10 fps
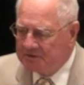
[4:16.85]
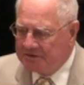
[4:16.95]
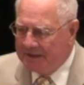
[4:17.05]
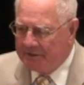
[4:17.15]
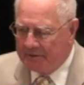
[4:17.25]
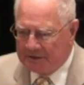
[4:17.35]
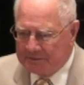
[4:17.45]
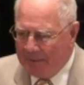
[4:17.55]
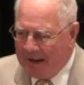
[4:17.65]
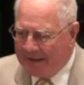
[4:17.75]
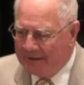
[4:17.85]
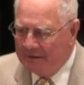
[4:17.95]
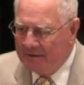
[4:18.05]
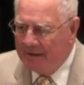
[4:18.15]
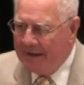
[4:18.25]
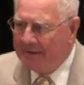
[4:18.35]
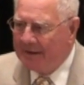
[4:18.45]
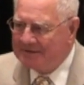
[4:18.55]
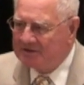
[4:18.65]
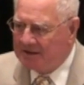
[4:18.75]
Senator Espada
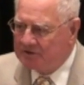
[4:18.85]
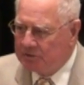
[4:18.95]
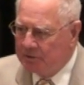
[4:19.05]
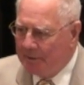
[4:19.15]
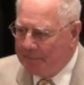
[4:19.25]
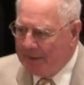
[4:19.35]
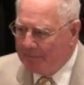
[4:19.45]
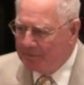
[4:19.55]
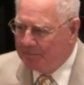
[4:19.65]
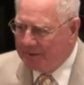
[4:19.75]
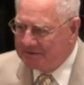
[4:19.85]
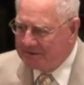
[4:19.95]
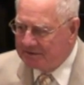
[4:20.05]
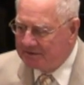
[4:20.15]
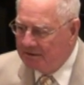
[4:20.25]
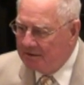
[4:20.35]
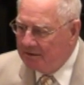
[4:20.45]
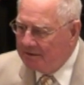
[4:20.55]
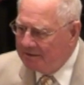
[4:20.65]
and lets us do the people's business.